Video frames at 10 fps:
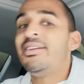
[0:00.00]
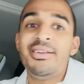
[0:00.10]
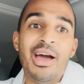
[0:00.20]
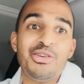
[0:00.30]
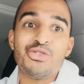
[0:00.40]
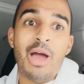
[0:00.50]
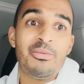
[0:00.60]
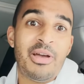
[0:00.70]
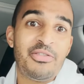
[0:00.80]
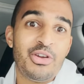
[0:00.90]
Now he's grabbing
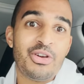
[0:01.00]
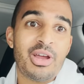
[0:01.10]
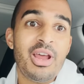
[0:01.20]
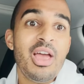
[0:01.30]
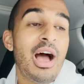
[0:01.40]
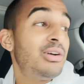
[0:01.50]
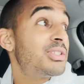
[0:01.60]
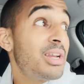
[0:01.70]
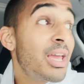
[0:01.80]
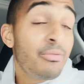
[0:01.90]
my finger again. I was
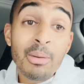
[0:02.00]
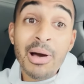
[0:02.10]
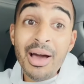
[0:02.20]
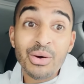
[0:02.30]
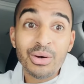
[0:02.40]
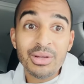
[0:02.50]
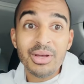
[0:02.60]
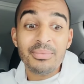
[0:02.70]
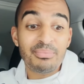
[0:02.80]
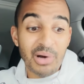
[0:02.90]
gonna give him a bottle,
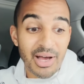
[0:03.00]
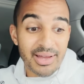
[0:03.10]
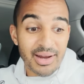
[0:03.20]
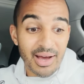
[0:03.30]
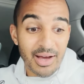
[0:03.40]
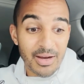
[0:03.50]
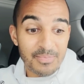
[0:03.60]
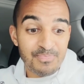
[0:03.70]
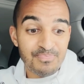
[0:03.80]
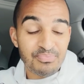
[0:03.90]
but
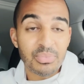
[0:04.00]
um,